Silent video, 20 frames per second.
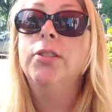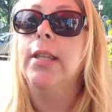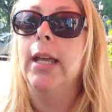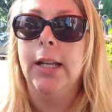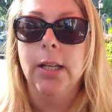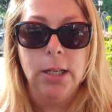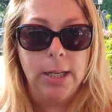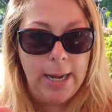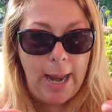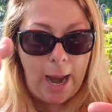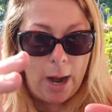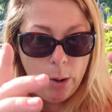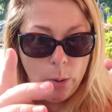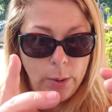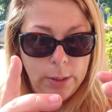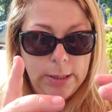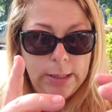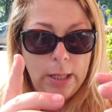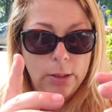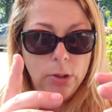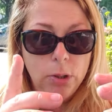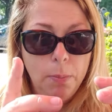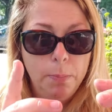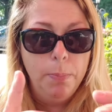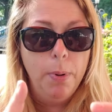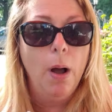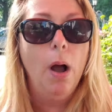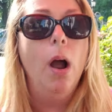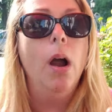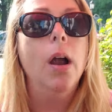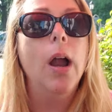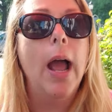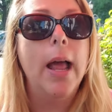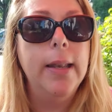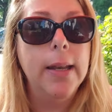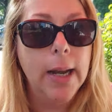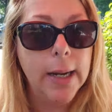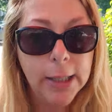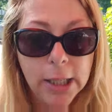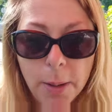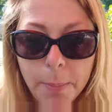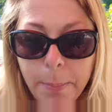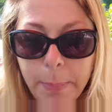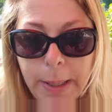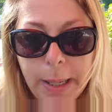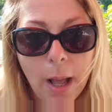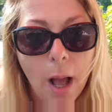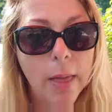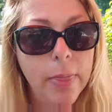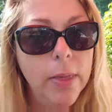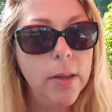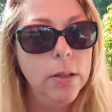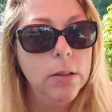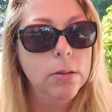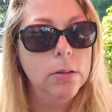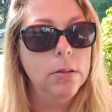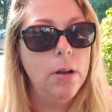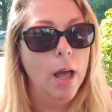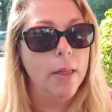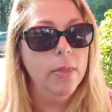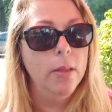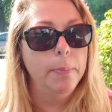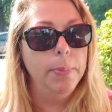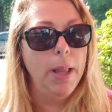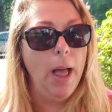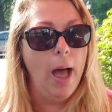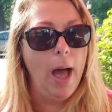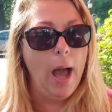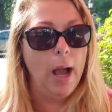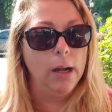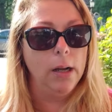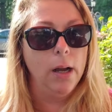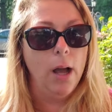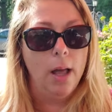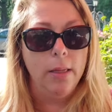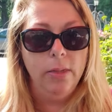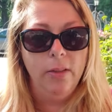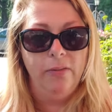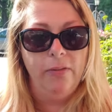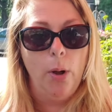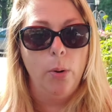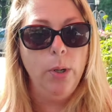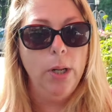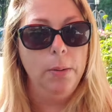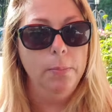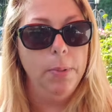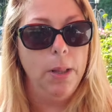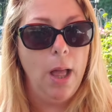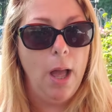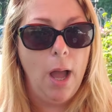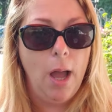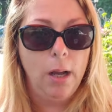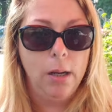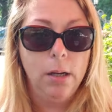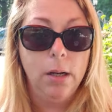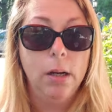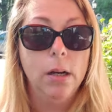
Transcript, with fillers: They could narrow it down to bar, and then it could be on the block, on the voting block.